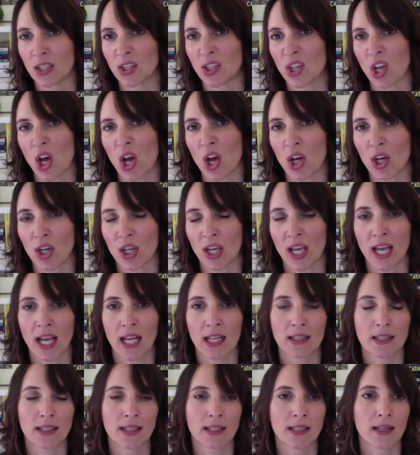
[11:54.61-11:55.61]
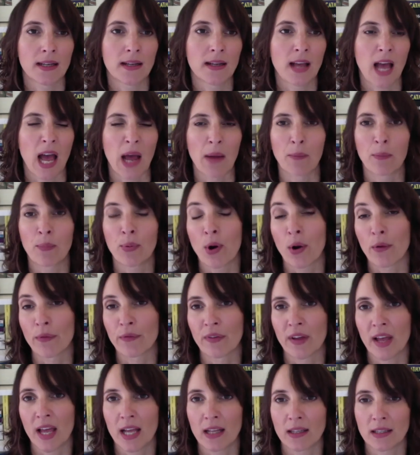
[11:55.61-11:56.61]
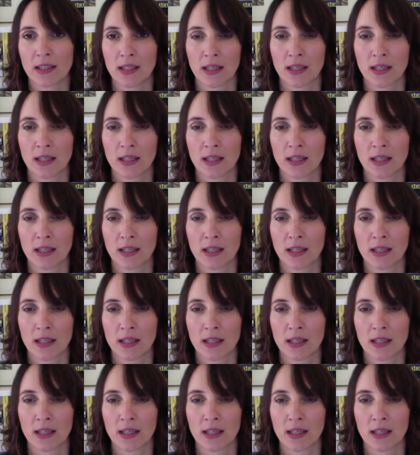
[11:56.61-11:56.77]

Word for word: targets and profit